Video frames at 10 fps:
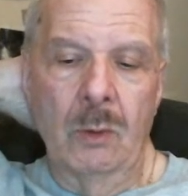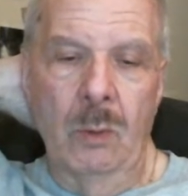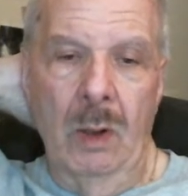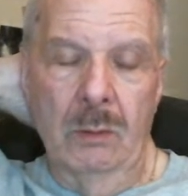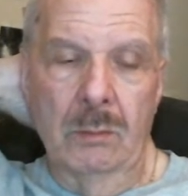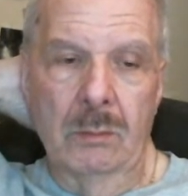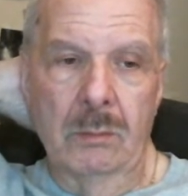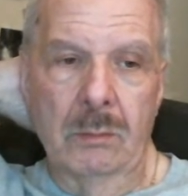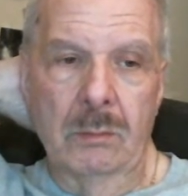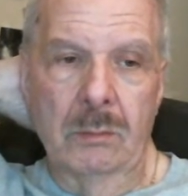Well,
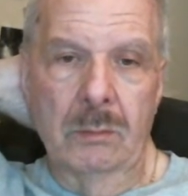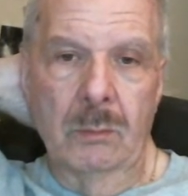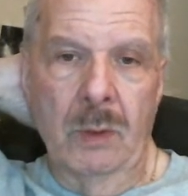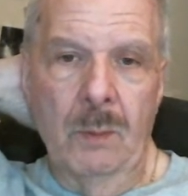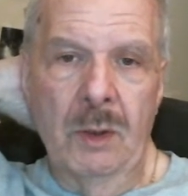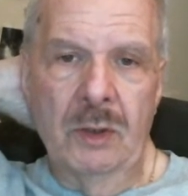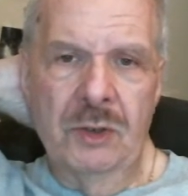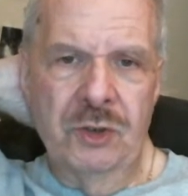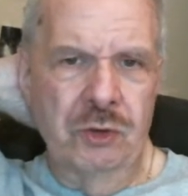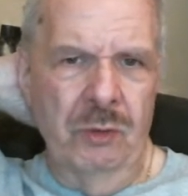what I want to
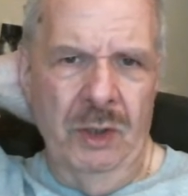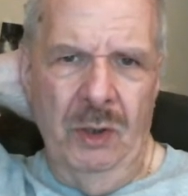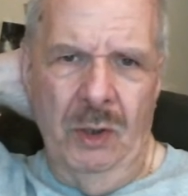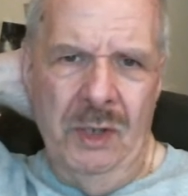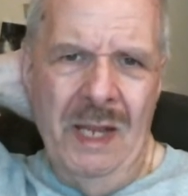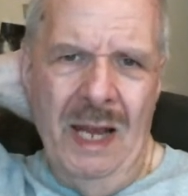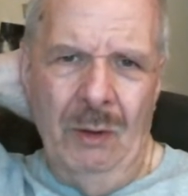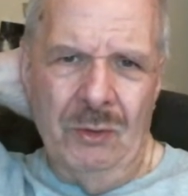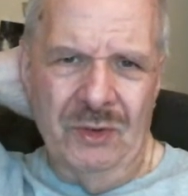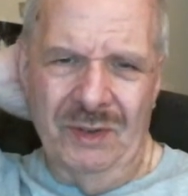concentrate on
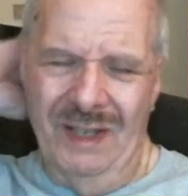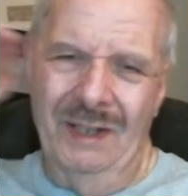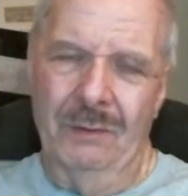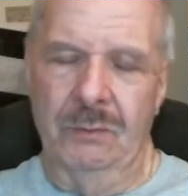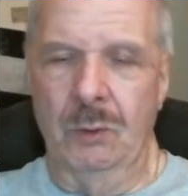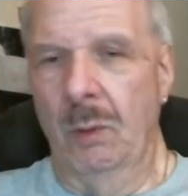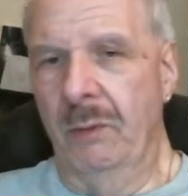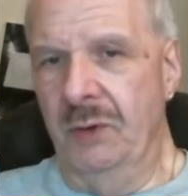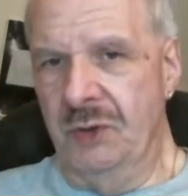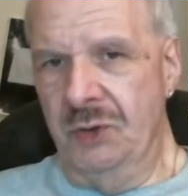now is kind of go
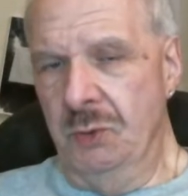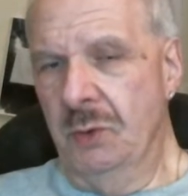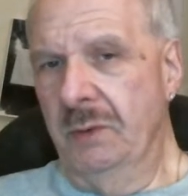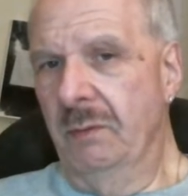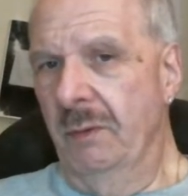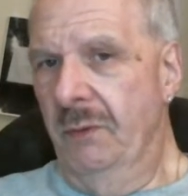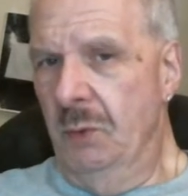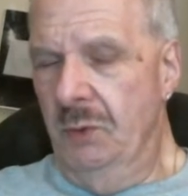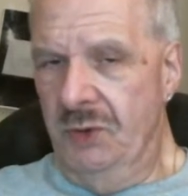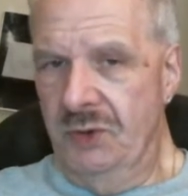over this so you can
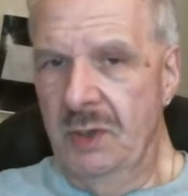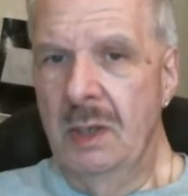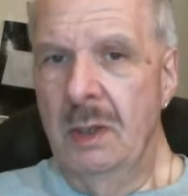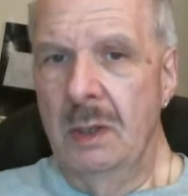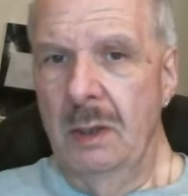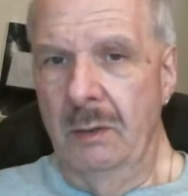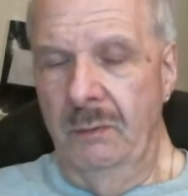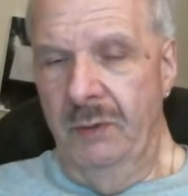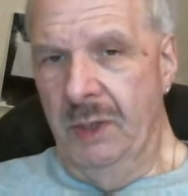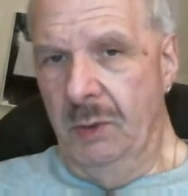review this
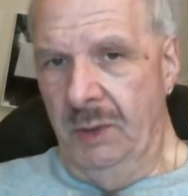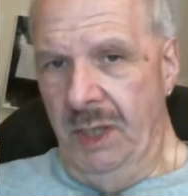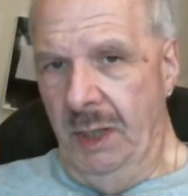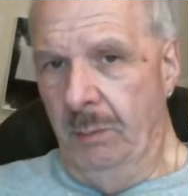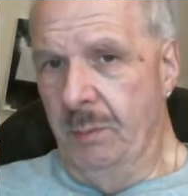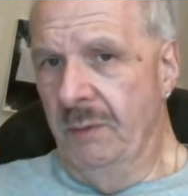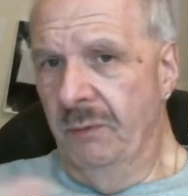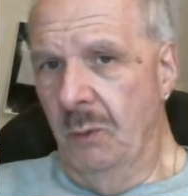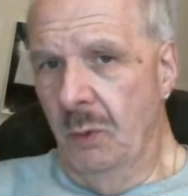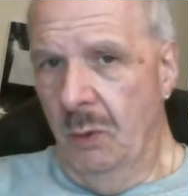video camp
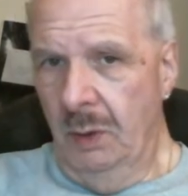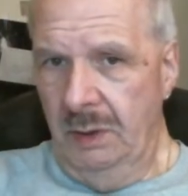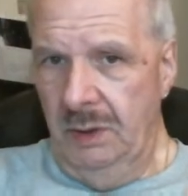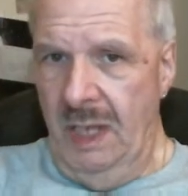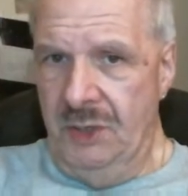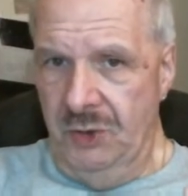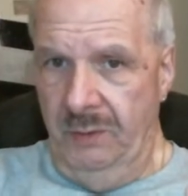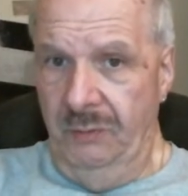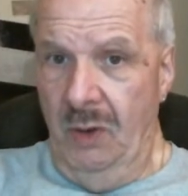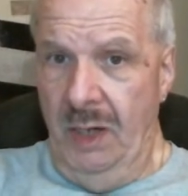before class
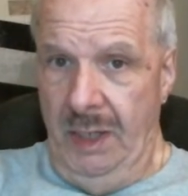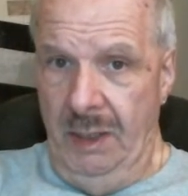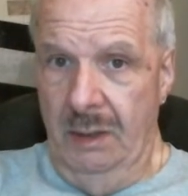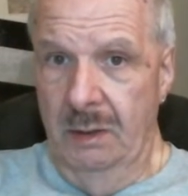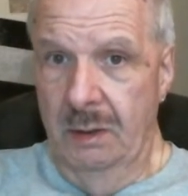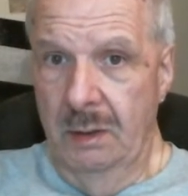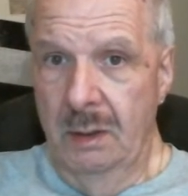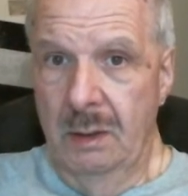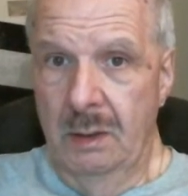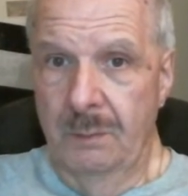on Friday.
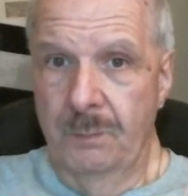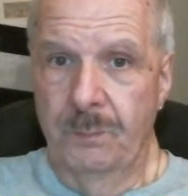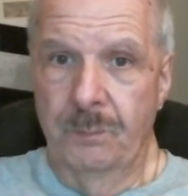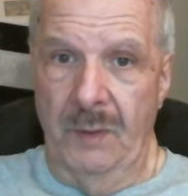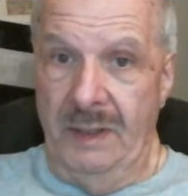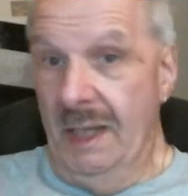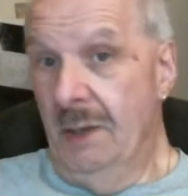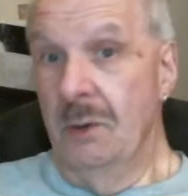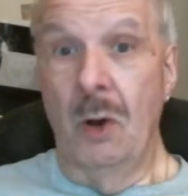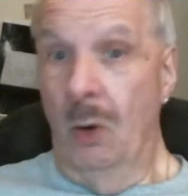
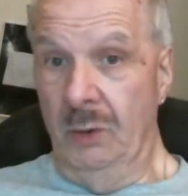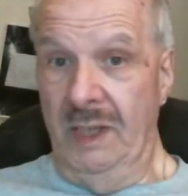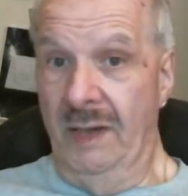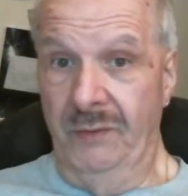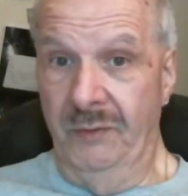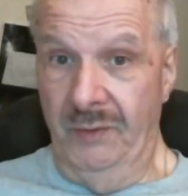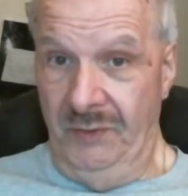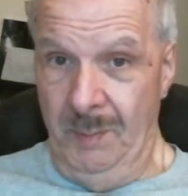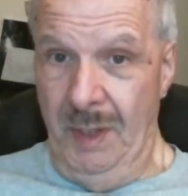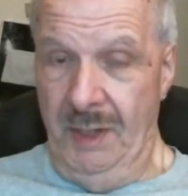Again, only having
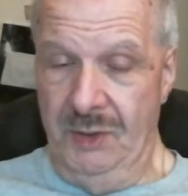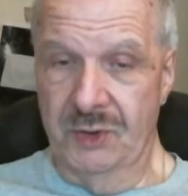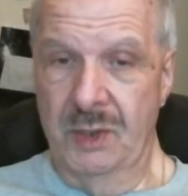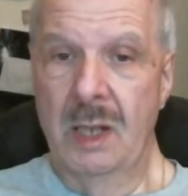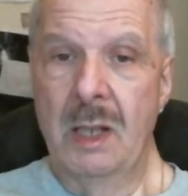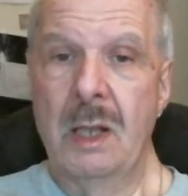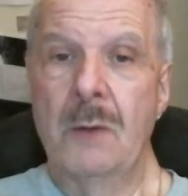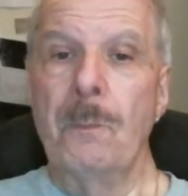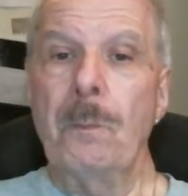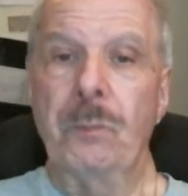50 minutes.
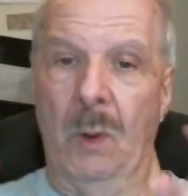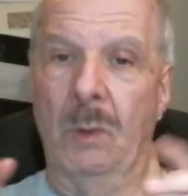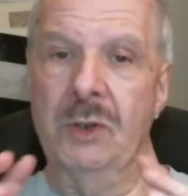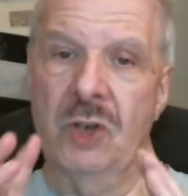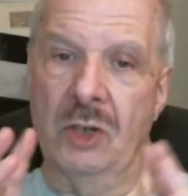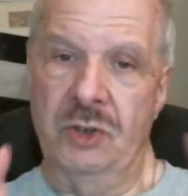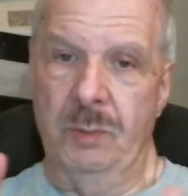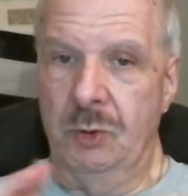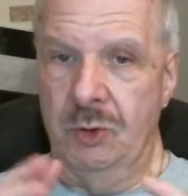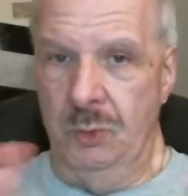I want to talk to you
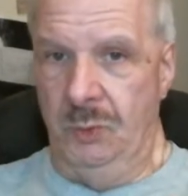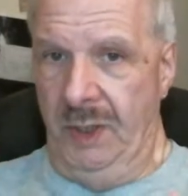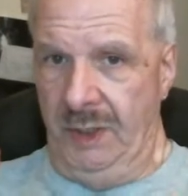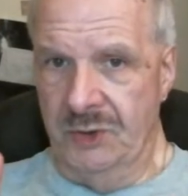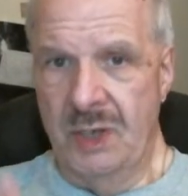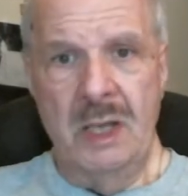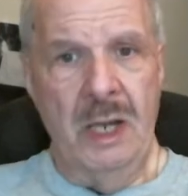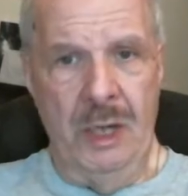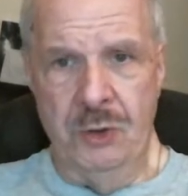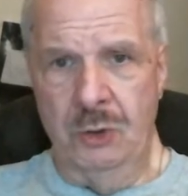about two things.
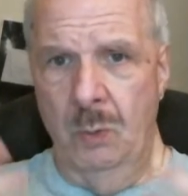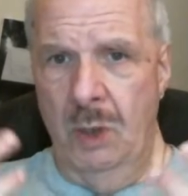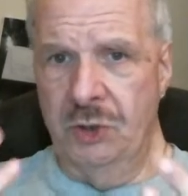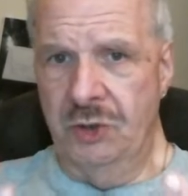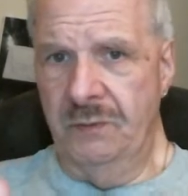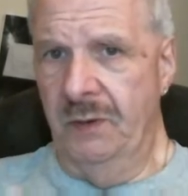And you can watch this